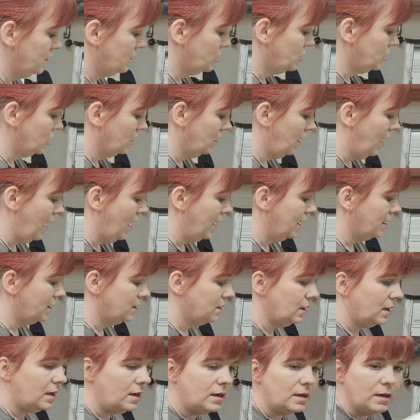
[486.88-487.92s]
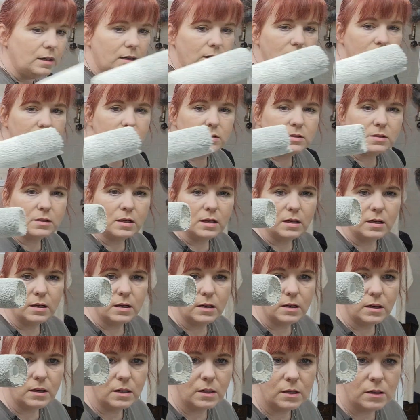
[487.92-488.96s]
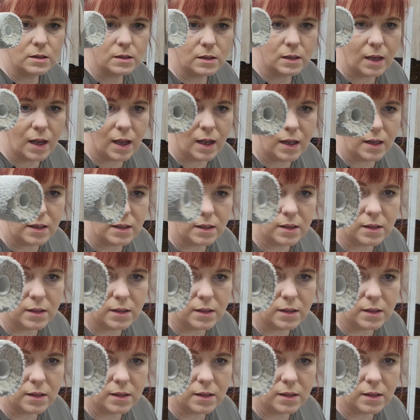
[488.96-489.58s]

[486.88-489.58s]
the shellac does kind